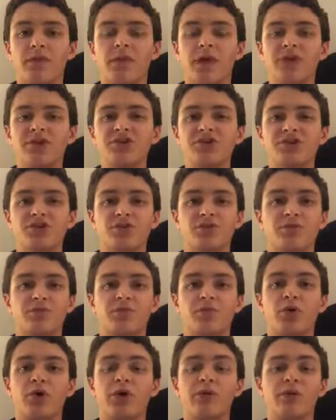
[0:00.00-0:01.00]
just
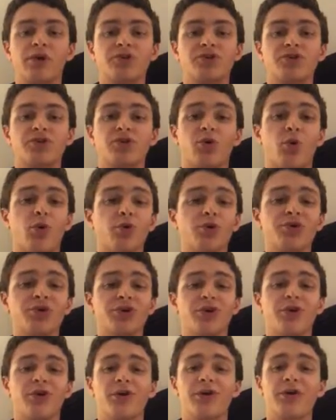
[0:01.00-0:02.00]
pretty much
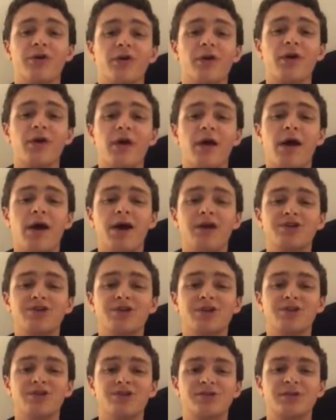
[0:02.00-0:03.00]
torture her, and
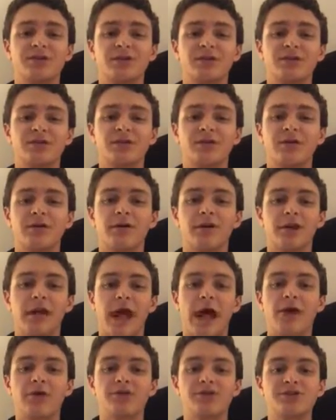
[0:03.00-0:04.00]
she's considered an
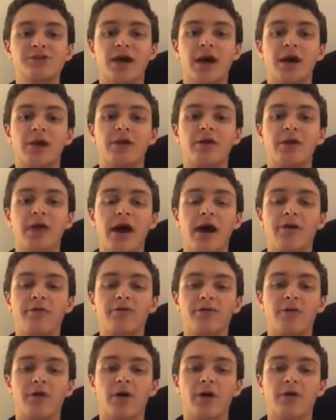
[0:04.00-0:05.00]
outsider
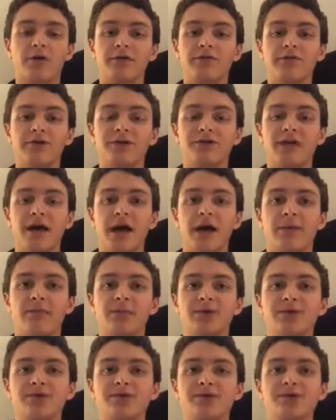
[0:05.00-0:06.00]
after all of this
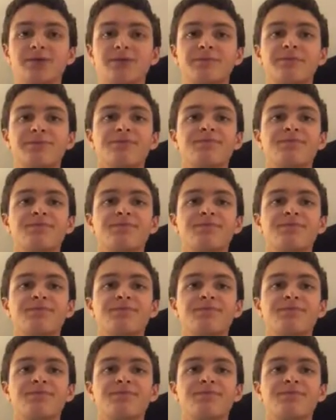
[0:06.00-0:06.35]
happens.